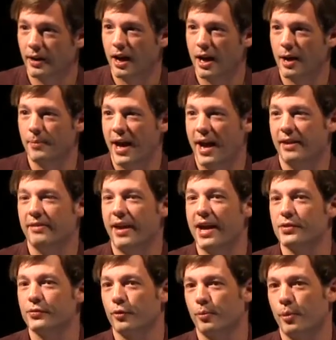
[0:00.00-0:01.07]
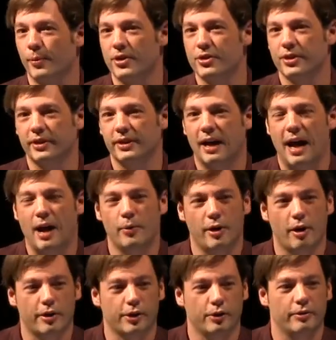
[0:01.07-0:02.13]
Um, how did they ask for permission? I
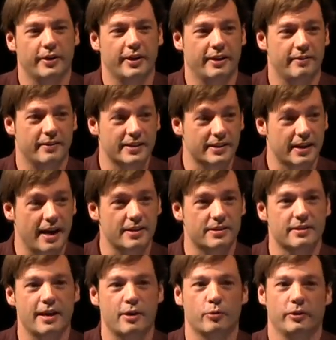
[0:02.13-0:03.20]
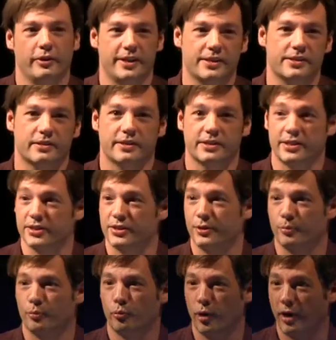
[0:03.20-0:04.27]
would argue that in this case, they released the system